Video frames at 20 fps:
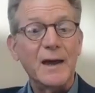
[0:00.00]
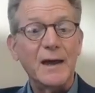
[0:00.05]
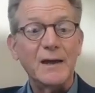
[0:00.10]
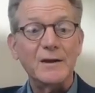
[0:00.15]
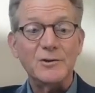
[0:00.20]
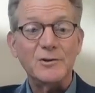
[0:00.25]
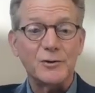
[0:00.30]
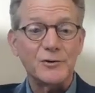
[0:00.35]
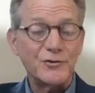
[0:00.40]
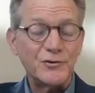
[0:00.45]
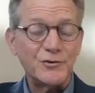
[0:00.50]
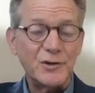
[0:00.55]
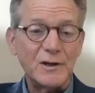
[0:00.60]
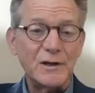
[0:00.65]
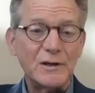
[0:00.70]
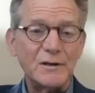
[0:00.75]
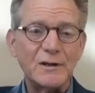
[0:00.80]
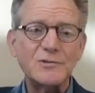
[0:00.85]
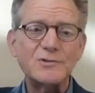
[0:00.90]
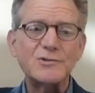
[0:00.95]
And you'll
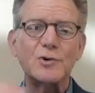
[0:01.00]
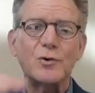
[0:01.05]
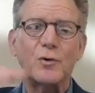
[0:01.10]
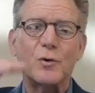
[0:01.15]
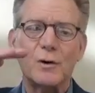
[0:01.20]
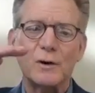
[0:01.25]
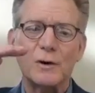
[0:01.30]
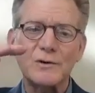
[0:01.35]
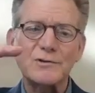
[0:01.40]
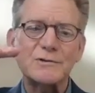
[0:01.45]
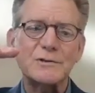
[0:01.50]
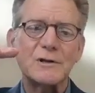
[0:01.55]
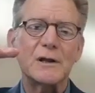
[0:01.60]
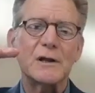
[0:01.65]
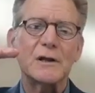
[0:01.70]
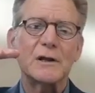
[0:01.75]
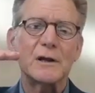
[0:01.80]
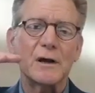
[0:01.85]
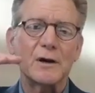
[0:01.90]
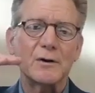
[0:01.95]
see in this course
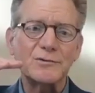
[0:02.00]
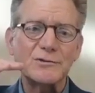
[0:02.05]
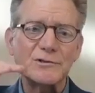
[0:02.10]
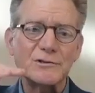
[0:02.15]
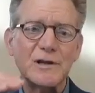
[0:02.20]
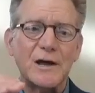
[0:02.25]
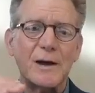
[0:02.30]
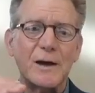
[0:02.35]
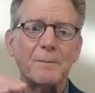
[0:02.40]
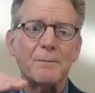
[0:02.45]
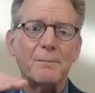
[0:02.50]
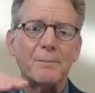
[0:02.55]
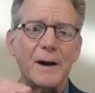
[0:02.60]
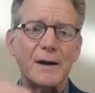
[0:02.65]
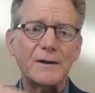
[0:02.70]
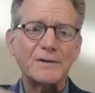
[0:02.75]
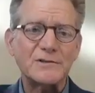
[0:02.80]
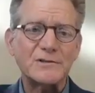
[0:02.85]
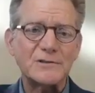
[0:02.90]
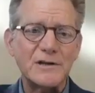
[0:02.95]
that it goes step
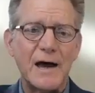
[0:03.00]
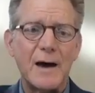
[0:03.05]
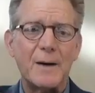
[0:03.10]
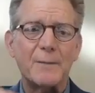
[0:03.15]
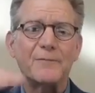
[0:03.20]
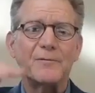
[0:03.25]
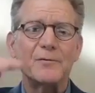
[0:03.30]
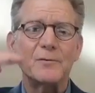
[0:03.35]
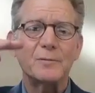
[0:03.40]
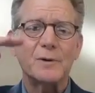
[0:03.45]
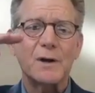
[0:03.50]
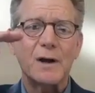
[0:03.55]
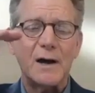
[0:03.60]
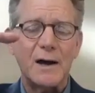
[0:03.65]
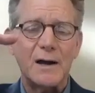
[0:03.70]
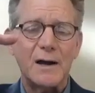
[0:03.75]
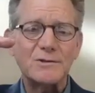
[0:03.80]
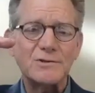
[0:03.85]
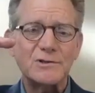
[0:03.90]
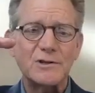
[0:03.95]
by step from
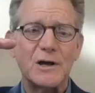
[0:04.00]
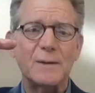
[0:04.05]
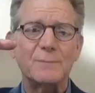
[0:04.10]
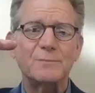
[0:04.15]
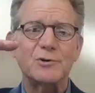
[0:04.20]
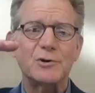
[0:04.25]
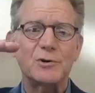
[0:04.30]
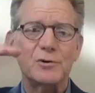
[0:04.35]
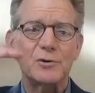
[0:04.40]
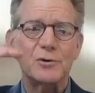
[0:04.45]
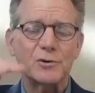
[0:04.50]
concept to